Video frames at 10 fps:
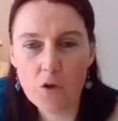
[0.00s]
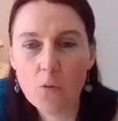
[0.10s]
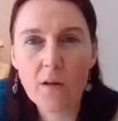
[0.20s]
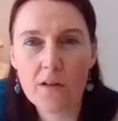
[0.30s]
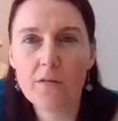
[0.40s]

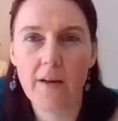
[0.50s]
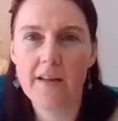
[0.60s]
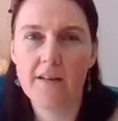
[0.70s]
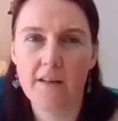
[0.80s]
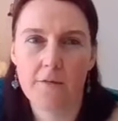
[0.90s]
you will
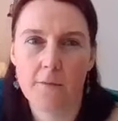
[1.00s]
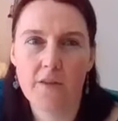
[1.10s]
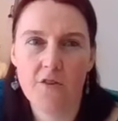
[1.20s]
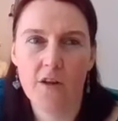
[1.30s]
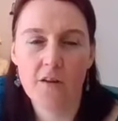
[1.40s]
find
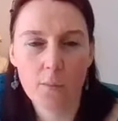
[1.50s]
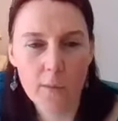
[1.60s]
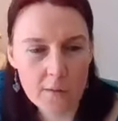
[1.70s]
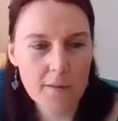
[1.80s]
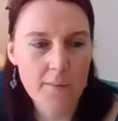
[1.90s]
information, and there
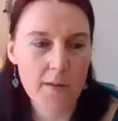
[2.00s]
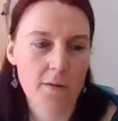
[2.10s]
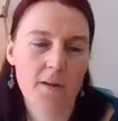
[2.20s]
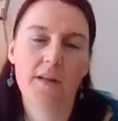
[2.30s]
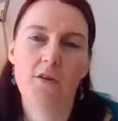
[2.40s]
will be
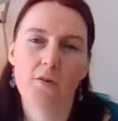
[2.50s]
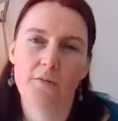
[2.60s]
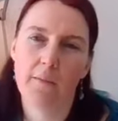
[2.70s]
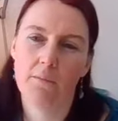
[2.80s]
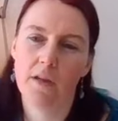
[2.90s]
people in your
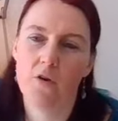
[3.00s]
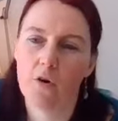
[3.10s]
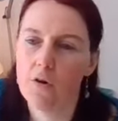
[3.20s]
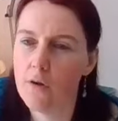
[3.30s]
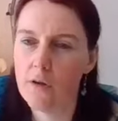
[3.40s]
family
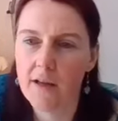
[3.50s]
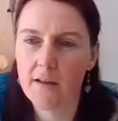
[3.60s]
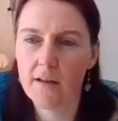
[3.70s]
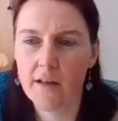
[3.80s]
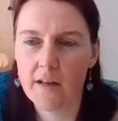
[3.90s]
or
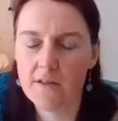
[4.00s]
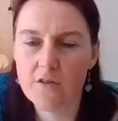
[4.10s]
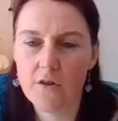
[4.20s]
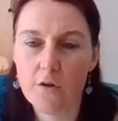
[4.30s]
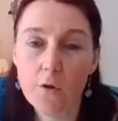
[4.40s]

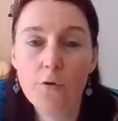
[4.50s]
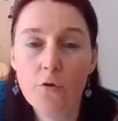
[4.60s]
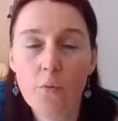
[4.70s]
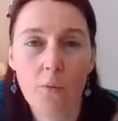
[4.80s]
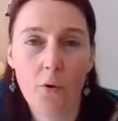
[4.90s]
connected to you who
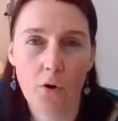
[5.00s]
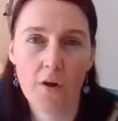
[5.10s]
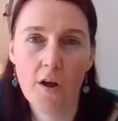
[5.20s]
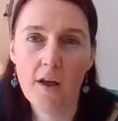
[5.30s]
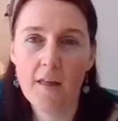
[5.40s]
know
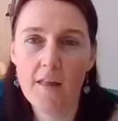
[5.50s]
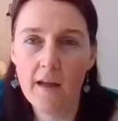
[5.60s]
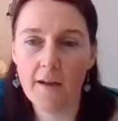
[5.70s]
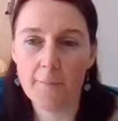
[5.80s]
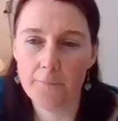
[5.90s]
more
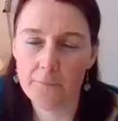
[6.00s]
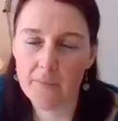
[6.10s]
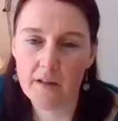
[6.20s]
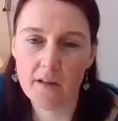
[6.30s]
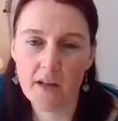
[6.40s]

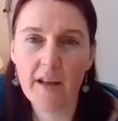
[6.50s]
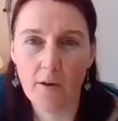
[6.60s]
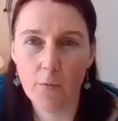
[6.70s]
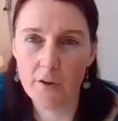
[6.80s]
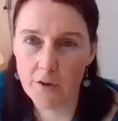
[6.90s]
and can
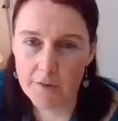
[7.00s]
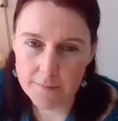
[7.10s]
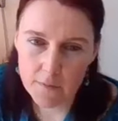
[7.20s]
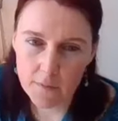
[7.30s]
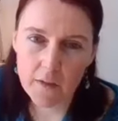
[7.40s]
help you
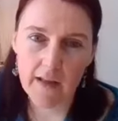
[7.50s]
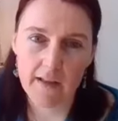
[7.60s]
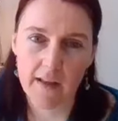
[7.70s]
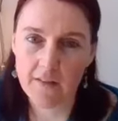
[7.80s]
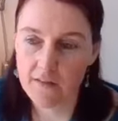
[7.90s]

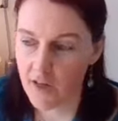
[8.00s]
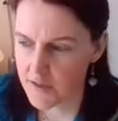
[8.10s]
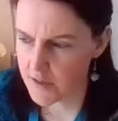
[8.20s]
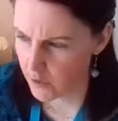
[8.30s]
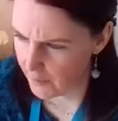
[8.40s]
get
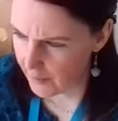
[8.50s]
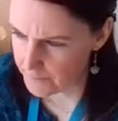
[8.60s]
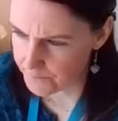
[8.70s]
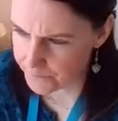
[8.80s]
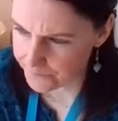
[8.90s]
started on that.